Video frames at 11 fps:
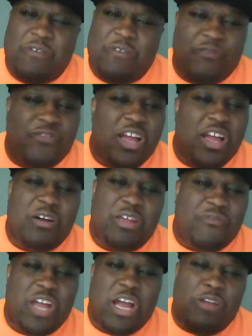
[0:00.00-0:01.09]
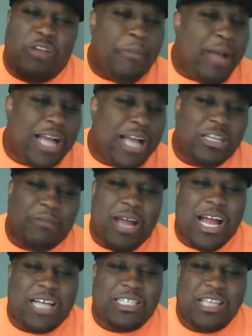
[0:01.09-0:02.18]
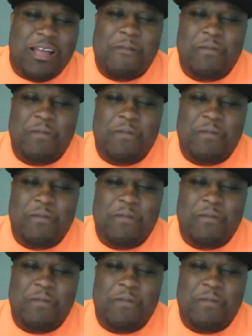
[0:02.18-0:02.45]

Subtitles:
If you fail, you fail. You pass, you pass.